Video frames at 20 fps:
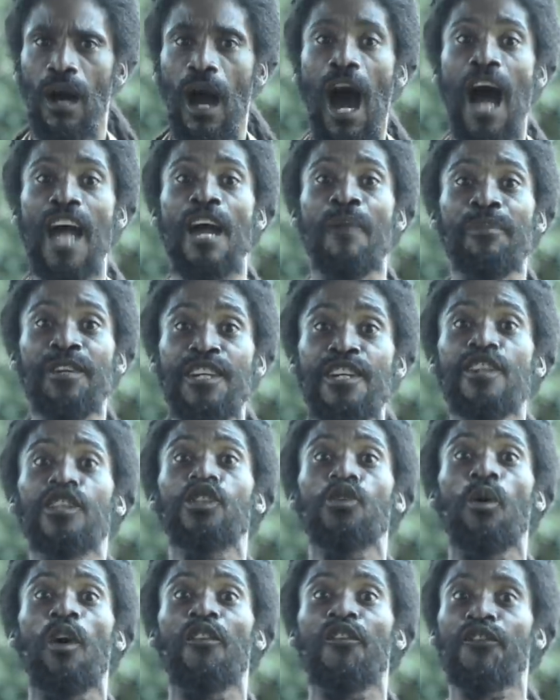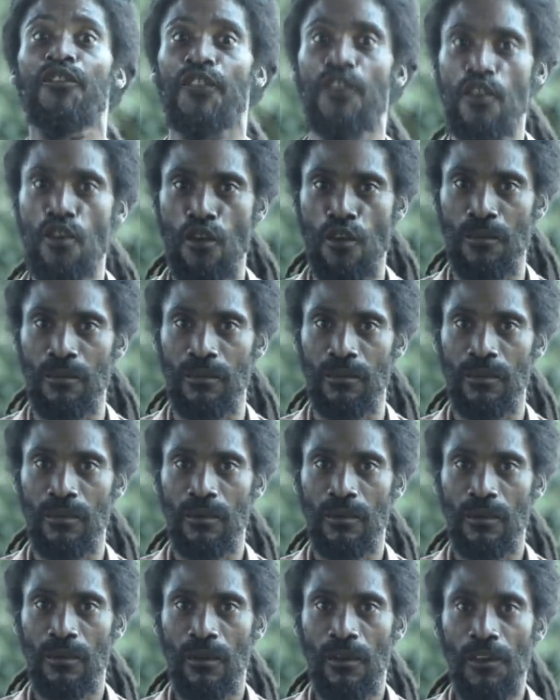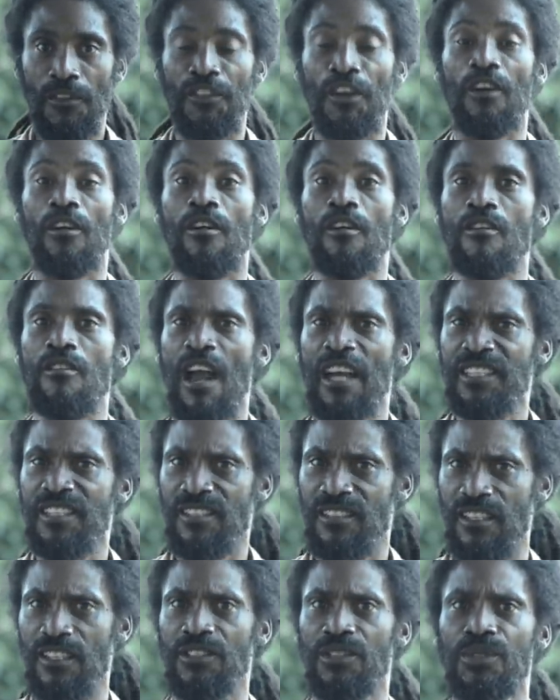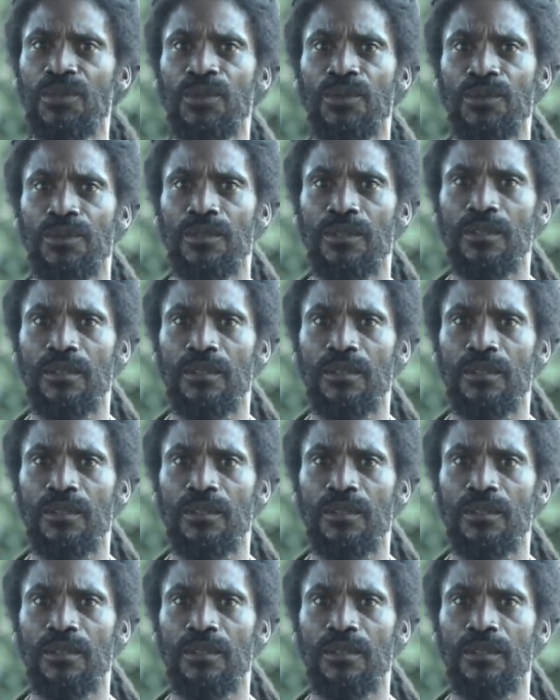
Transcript: I am here to affirm the Christ in you,